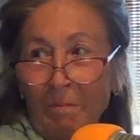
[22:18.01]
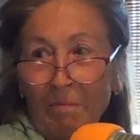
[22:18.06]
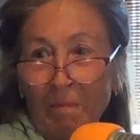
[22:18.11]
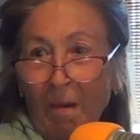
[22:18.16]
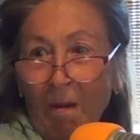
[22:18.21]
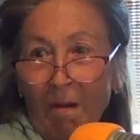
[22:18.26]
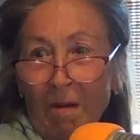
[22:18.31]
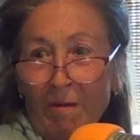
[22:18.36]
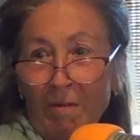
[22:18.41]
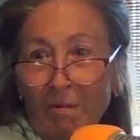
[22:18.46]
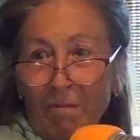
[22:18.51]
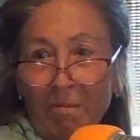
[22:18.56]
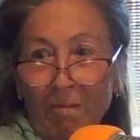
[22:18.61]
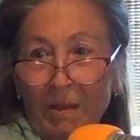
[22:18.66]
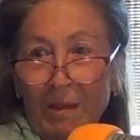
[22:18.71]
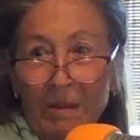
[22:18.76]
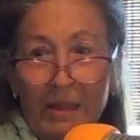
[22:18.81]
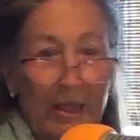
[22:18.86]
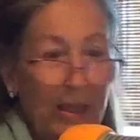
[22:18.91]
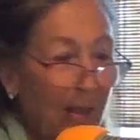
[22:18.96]
aren't
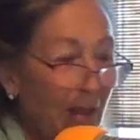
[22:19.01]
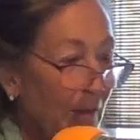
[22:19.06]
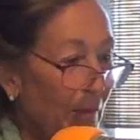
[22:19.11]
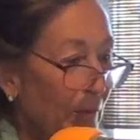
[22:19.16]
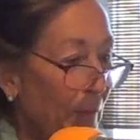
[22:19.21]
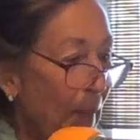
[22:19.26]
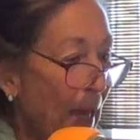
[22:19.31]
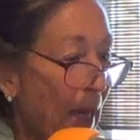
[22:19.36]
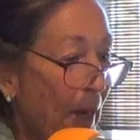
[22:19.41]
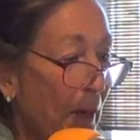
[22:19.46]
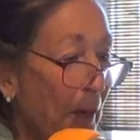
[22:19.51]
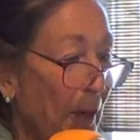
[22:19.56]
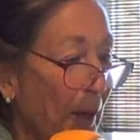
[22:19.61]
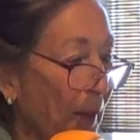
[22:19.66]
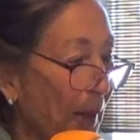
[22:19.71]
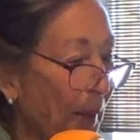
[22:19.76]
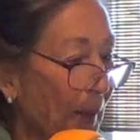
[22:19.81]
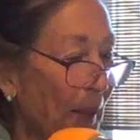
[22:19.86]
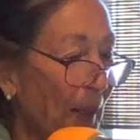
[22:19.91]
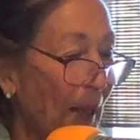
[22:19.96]
really
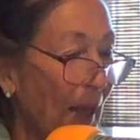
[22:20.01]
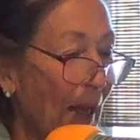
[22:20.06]
matter.